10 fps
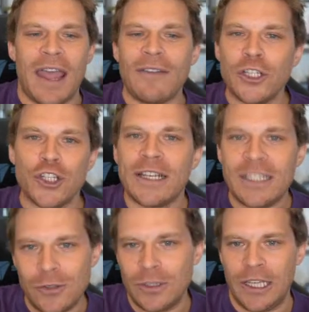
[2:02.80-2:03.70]
we're having
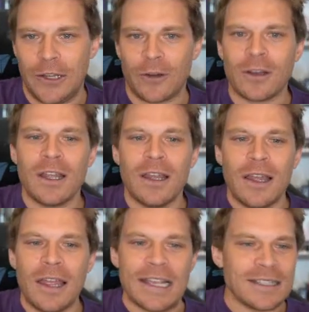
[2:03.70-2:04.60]
Chinese New Year.
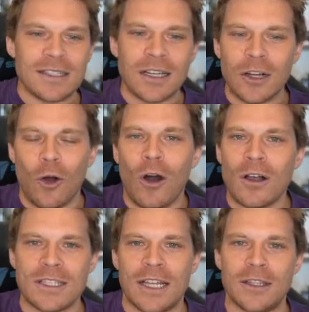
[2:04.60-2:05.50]
Is this going to
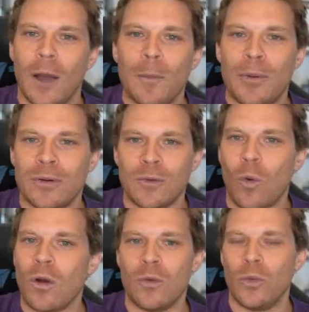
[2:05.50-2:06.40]
cause a dump
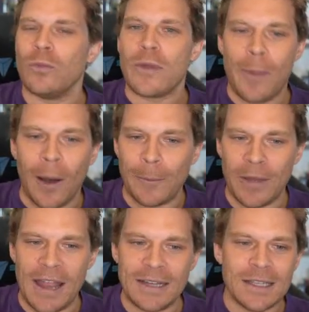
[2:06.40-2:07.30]
or will we pump?
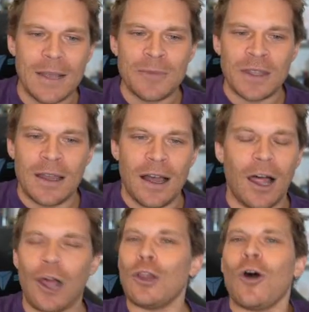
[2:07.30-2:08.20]
And
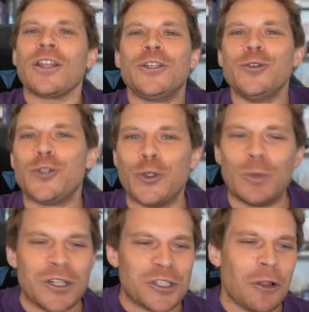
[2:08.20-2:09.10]
a lot of
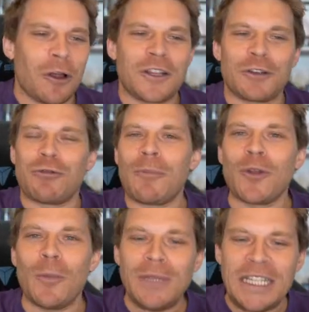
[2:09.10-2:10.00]
YouTubers, a lot of the
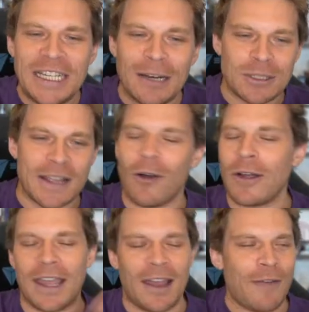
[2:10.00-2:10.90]
crypto media was like, oh
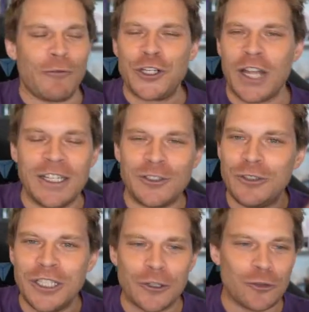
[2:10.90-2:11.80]
yeah, every Chinese
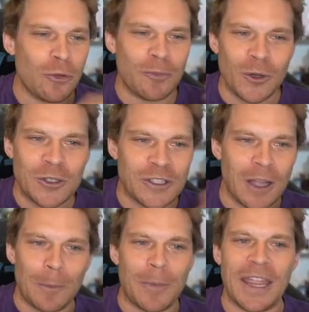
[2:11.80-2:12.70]
New Year, crypto is
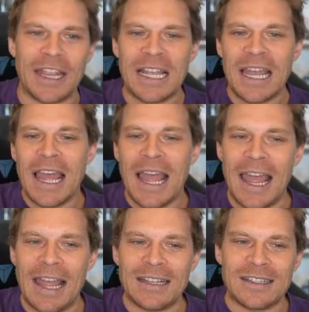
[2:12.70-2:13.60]
dumping.
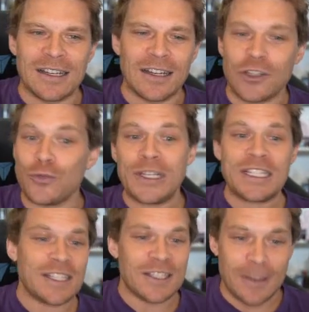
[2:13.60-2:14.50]
And the
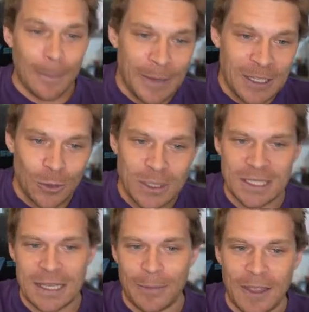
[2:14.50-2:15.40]
reason it's dumping is always
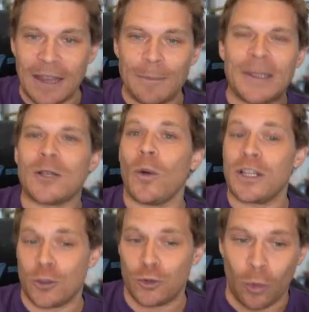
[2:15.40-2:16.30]
the same thing. Bitcoin
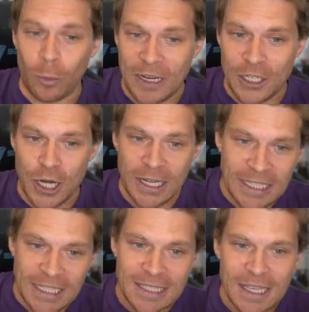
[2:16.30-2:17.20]
is controlled by the
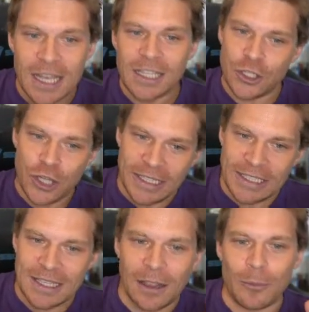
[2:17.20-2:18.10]
Chinese. The
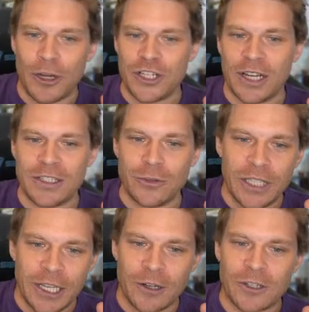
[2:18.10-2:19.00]
Chinese celebrate Chinese New
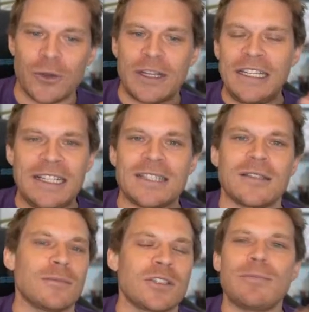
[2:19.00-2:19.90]
Year, so it needs
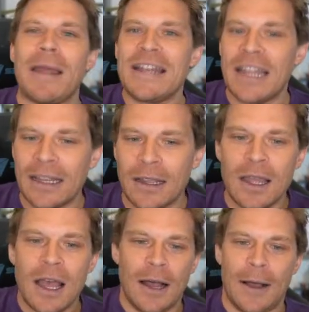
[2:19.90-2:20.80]
some spending.
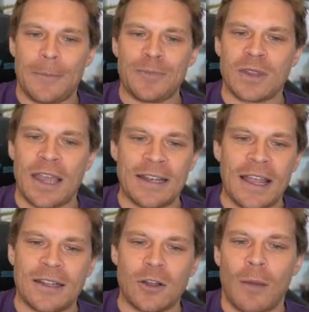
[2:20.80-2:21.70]
And
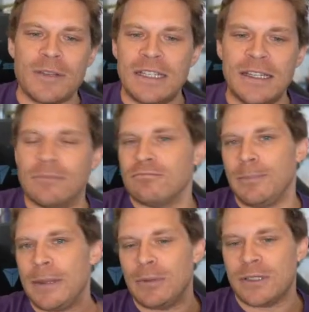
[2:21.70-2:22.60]
that obviously
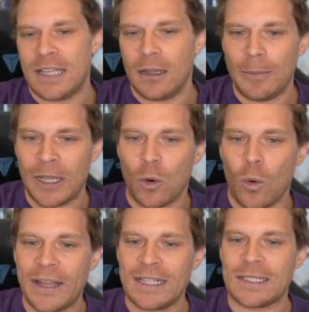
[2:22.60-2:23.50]
people sell
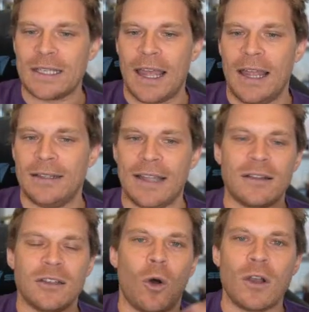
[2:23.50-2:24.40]
Bitcoins and
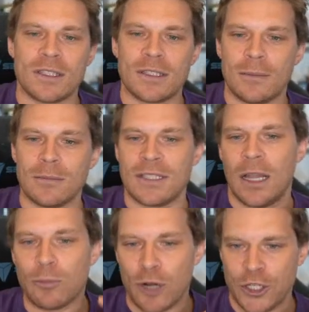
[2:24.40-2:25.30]
that causes some
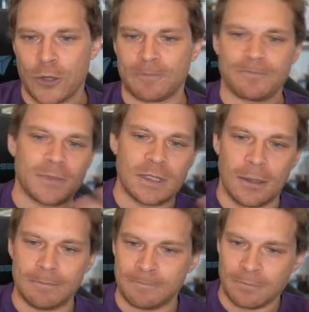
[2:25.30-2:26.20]
sell pressure.
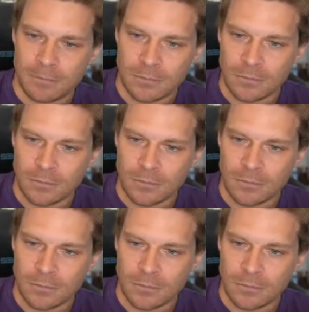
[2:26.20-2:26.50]
And